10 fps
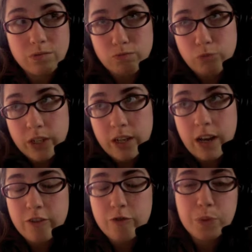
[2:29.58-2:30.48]
would
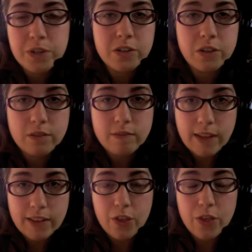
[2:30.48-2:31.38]
kind of bristle
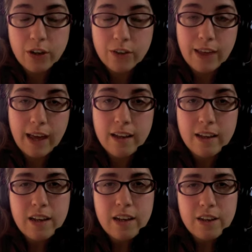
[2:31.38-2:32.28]
at the thought of that.
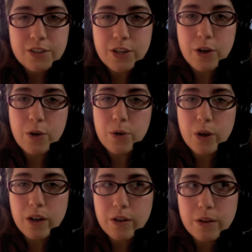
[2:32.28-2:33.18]

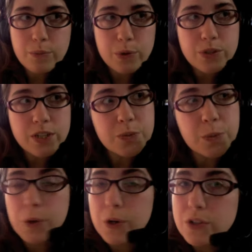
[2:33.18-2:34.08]
So Bruce
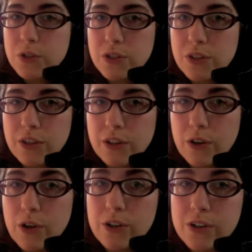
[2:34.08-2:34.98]
explores the
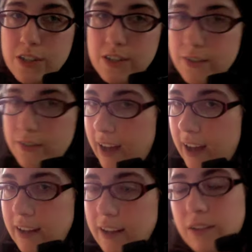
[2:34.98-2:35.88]
origins of
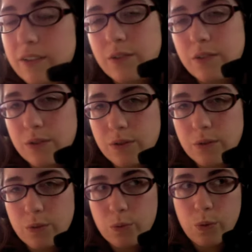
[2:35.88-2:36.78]
that and
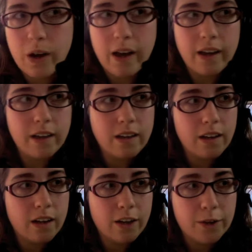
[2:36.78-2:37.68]
why
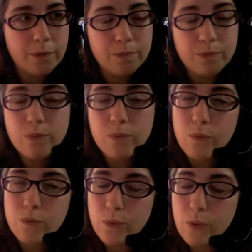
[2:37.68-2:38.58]
um,
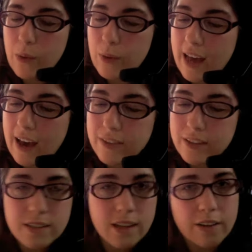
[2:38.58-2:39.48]
why we have
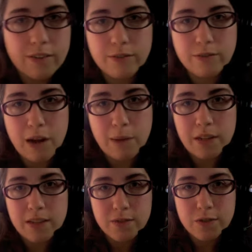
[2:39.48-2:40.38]
these kind of
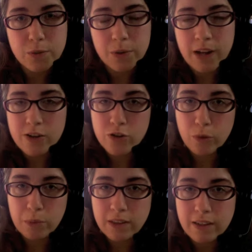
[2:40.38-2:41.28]
remnants of
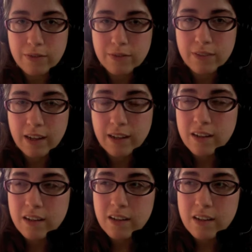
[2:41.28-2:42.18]
supernatural belief that
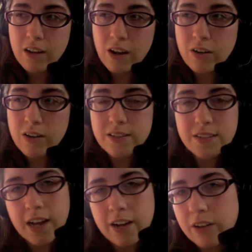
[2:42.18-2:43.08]
aren't
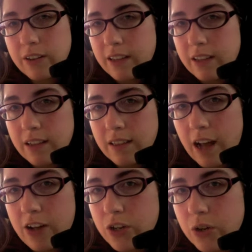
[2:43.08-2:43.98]
entirely
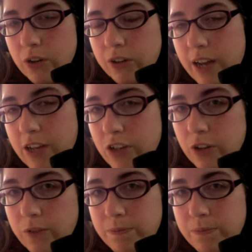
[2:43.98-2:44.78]
logical or rational.